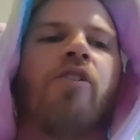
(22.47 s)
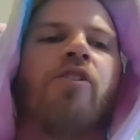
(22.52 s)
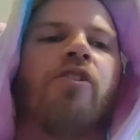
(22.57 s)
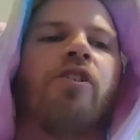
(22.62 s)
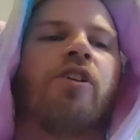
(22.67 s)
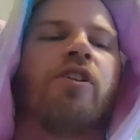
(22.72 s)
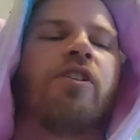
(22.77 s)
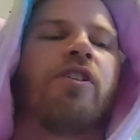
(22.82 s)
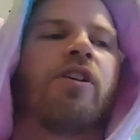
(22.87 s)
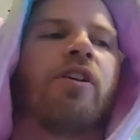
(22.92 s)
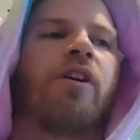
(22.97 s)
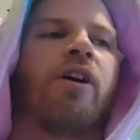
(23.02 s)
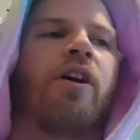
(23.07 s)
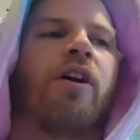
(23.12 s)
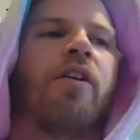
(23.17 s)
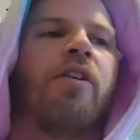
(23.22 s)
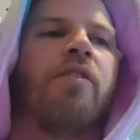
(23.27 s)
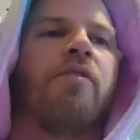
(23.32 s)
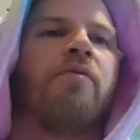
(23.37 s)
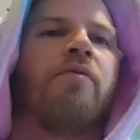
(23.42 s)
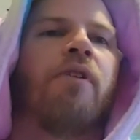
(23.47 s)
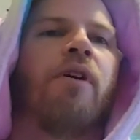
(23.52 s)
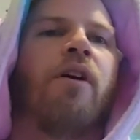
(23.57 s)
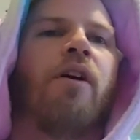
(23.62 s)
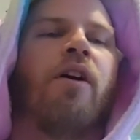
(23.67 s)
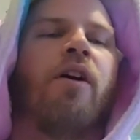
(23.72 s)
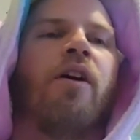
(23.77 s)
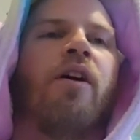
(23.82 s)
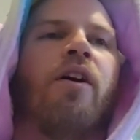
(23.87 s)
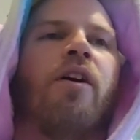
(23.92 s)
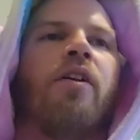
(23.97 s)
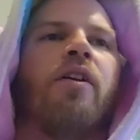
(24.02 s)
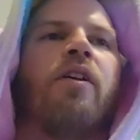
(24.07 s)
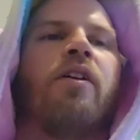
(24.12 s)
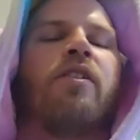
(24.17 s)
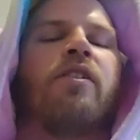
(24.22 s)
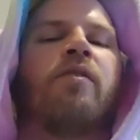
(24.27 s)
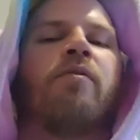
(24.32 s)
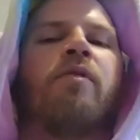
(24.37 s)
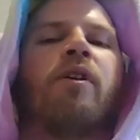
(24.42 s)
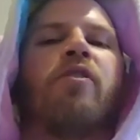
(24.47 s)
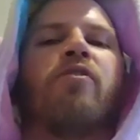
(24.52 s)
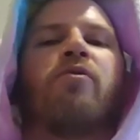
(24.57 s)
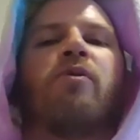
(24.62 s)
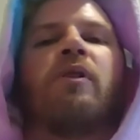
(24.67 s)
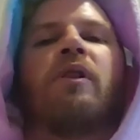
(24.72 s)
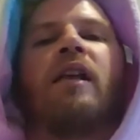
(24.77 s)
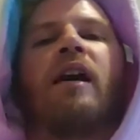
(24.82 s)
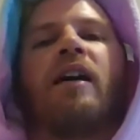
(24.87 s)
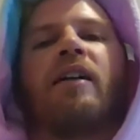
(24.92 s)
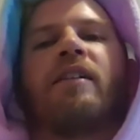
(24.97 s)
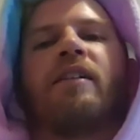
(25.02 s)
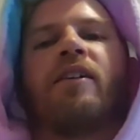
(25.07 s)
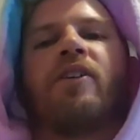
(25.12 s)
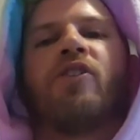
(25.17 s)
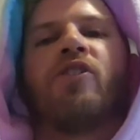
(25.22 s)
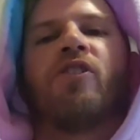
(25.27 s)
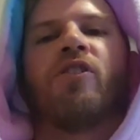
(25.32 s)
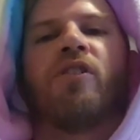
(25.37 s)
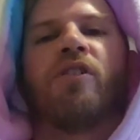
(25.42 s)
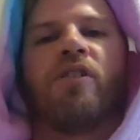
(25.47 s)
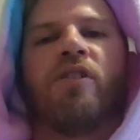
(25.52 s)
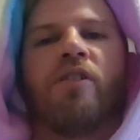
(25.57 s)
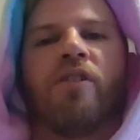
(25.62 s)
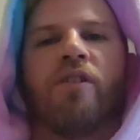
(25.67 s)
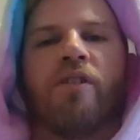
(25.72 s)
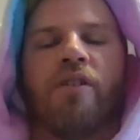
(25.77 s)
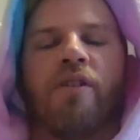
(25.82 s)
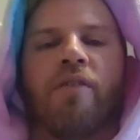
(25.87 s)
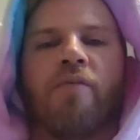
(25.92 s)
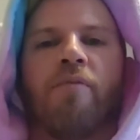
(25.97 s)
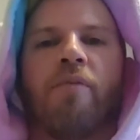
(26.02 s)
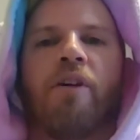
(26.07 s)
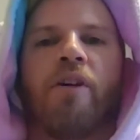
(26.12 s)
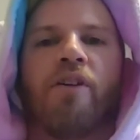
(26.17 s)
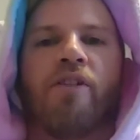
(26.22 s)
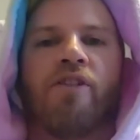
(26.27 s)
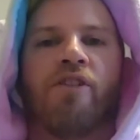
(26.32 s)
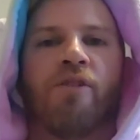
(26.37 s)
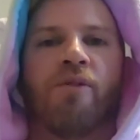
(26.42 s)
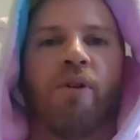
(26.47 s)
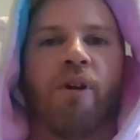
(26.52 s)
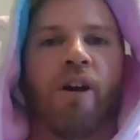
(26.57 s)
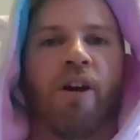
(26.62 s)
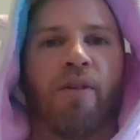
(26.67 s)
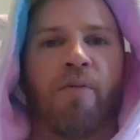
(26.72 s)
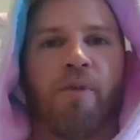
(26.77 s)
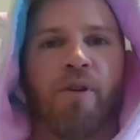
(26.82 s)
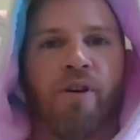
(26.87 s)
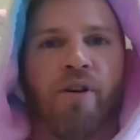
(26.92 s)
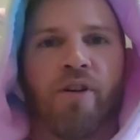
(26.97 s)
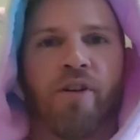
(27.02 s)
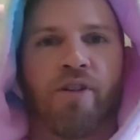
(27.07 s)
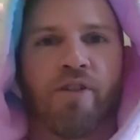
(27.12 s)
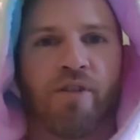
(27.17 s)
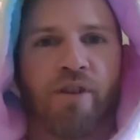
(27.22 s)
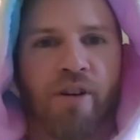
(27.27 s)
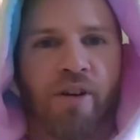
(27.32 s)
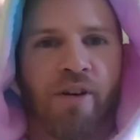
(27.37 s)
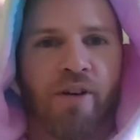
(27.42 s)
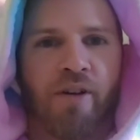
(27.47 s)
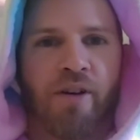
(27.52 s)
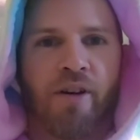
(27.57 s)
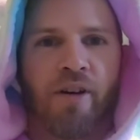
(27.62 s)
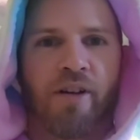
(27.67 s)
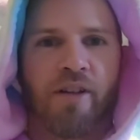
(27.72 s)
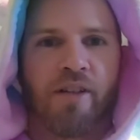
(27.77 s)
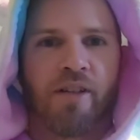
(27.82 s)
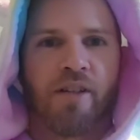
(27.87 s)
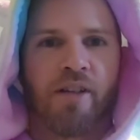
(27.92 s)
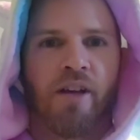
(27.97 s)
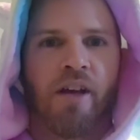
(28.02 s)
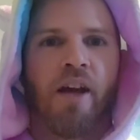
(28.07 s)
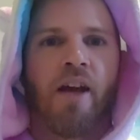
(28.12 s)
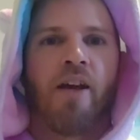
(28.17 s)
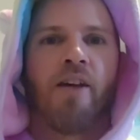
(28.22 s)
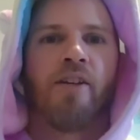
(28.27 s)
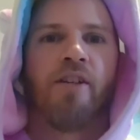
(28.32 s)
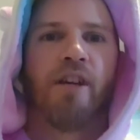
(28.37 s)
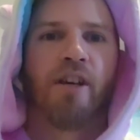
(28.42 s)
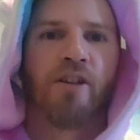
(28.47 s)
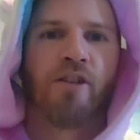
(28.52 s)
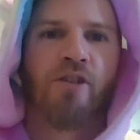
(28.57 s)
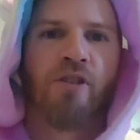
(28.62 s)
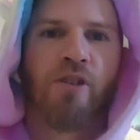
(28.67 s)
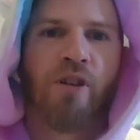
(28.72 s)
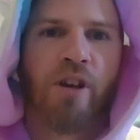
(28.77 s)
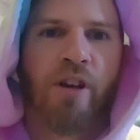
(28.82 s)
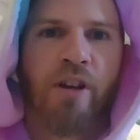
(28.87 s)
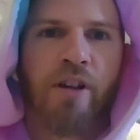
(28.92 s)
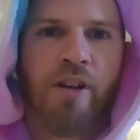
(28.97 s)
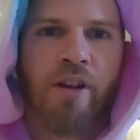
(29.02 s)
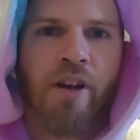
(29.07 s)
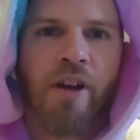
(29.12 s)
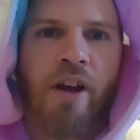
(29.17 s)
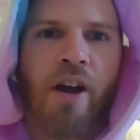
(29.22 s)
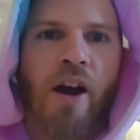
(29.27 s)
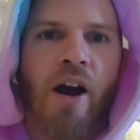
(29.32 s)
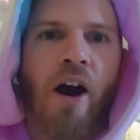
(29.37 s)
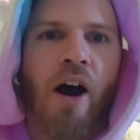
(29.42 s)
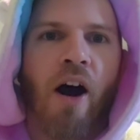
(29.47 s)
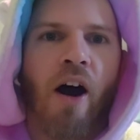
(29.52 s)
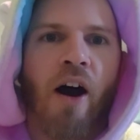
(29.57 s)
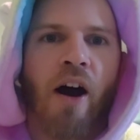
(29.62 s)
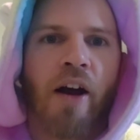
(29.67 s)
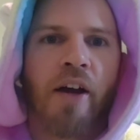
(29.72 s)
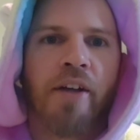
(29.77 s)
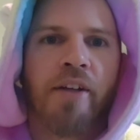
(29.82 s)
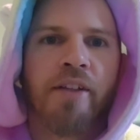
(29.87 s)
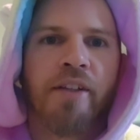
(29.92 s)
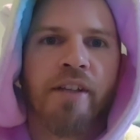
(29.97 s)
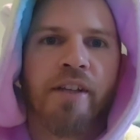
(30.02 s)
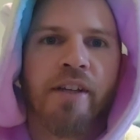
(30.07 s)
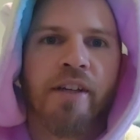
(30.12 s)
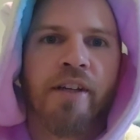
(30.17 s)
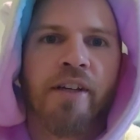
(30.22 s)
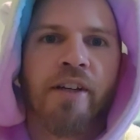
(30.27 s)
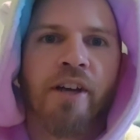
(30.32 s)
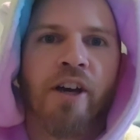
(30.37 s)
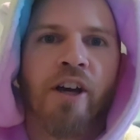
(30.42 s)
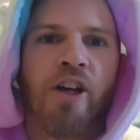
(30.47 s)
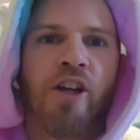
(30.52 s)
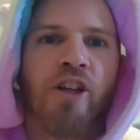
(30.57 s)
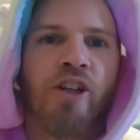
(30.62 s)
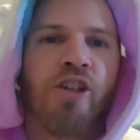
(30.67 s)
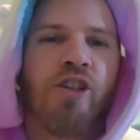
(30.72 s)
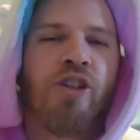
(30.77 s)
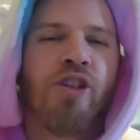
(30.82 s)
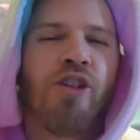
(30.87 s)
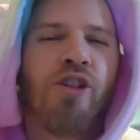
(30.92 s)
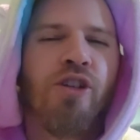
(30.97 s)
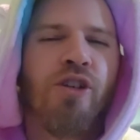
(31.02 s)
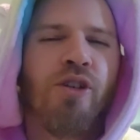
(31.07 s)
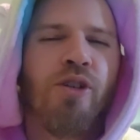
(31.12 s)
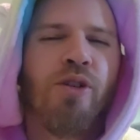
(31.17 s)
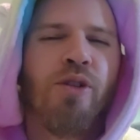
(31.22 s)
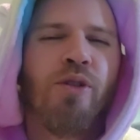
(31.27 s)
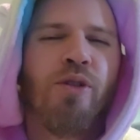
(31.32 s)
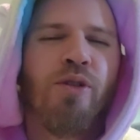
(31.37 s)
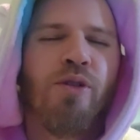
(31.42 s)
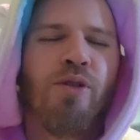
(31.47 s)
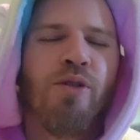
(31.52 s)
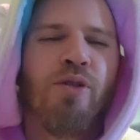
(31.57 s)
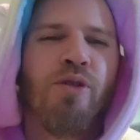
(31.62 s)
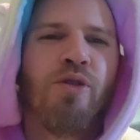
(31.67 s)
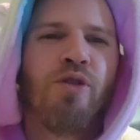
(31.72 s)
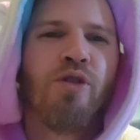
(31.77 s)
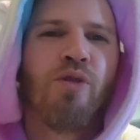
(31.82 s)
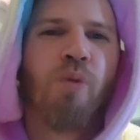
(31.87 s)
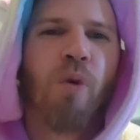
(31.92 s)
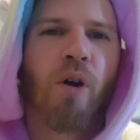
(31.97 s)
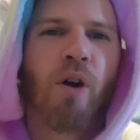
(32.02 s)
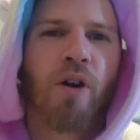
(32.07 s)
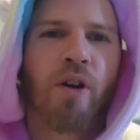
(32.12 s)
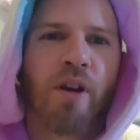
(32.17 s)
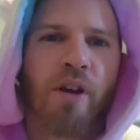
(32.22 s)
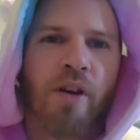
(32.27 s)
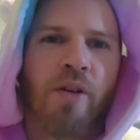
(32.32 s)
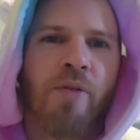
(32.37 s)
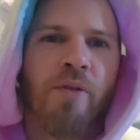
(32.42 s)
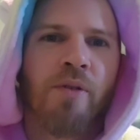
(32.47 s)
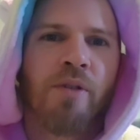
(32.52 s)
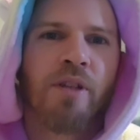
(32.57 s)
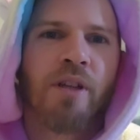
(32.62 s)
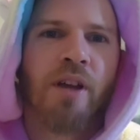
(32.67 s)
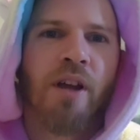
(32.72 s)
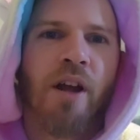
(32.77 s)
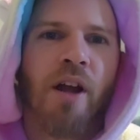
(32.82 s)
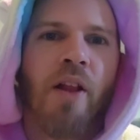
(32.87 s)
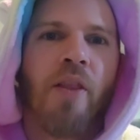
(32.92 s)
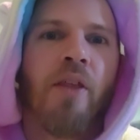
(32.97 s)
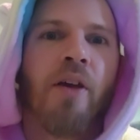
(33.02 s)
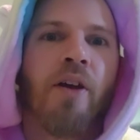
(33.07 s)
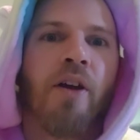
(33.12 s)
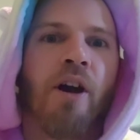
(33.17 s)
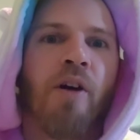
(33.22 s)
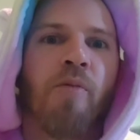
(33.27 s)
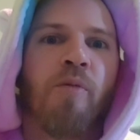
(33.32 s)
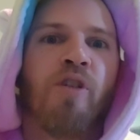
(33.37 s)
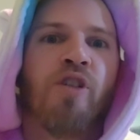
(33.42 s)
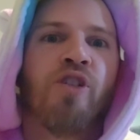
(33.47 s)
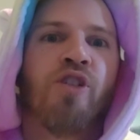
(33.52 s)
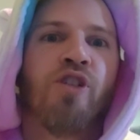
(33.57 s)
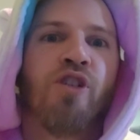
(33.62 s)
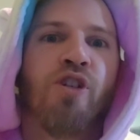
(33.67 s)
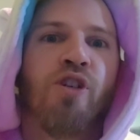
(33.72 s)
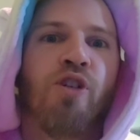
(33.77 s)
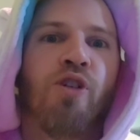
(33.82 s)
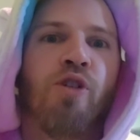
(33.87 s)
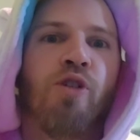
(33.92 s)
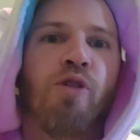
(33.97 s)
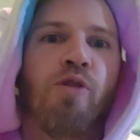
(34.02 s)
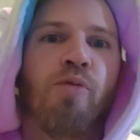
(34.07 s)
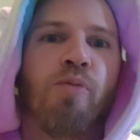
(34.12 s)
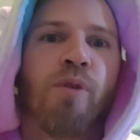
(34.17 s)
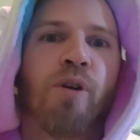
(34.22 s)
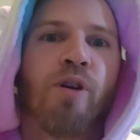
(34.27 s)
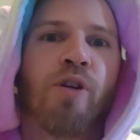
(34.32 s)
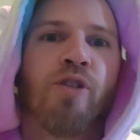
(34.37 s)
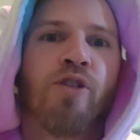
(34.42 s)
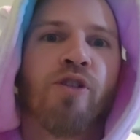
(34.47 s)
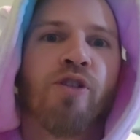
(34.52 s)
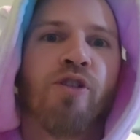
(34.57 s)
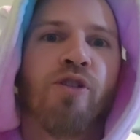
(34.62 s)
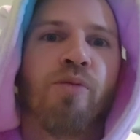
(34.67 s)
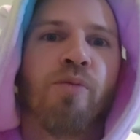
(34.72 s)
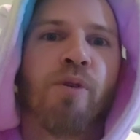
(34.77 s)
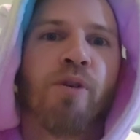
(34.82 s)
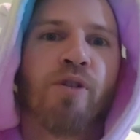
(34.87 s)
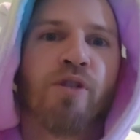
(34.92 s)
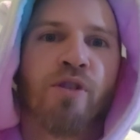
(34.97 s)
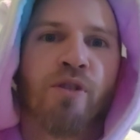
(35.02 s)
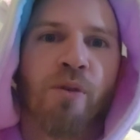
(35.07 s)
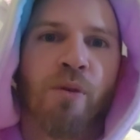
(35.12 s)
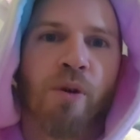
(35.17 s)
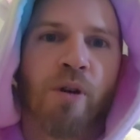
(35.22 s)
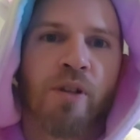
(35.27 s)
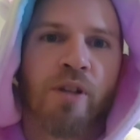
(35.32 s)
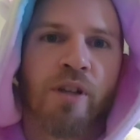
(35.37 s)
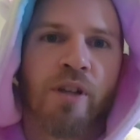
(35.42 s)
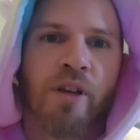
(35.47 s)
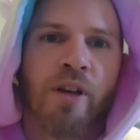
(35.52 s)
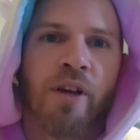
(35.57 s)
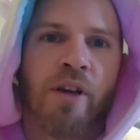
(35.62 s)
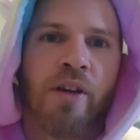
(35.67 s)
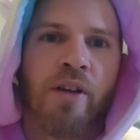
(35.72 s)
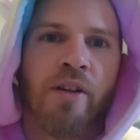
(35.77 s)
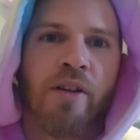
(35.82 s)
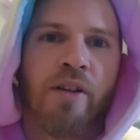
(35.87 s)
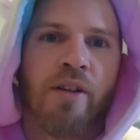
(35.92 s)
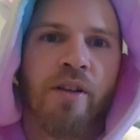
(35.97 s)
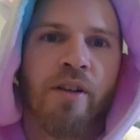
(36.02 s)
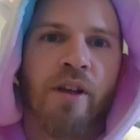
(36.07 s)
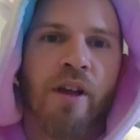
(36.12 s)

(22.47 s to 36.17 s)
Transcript: just to kind of get some nice relaxation in. Because you know what? I'm going to be honest right now, guys. Yesterday, I did a huge workout that got me super, super sore today.